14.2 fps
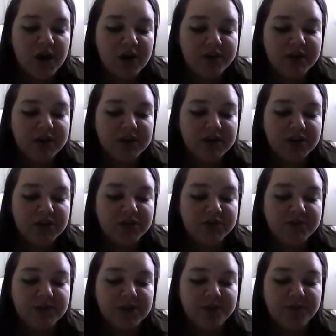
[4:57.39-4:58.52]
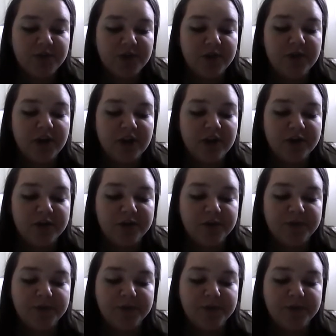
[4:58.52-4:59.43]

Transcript: health conditions we should be aware of?